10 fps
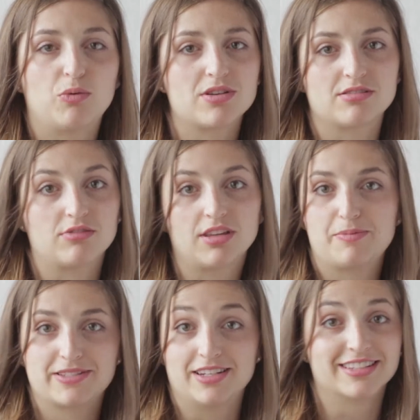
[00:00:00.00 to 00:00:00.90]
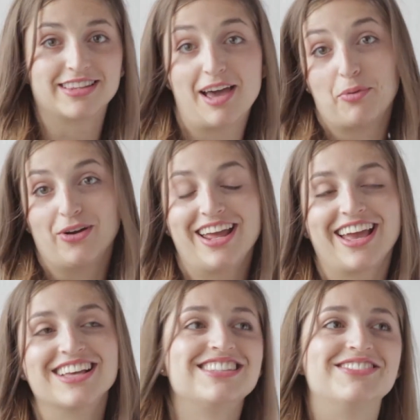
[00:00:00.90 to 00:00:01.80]
it wasn't really a business at that point, I
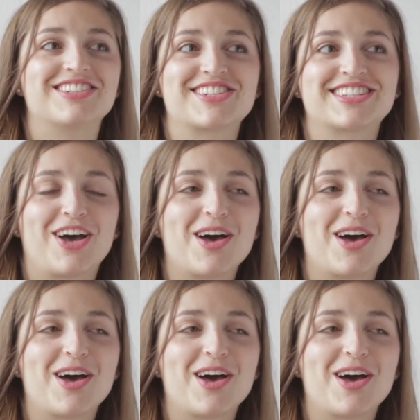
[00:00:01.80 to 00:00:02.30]
guess. It was just a